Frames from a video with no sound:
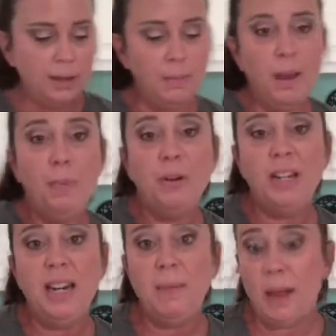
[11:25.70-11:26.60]
some
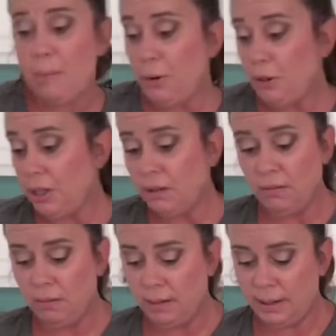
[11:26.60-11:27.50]
pepperoncini peppers.
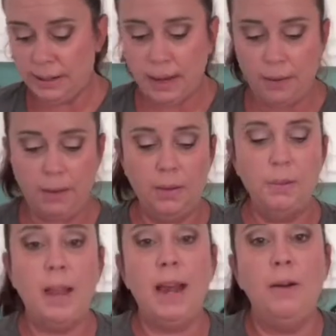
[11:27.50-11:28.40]
So
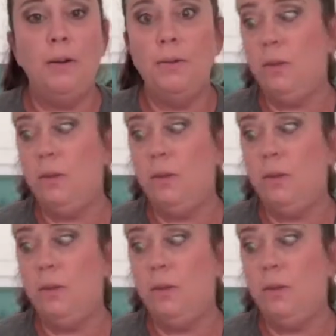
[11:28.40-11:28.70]
those add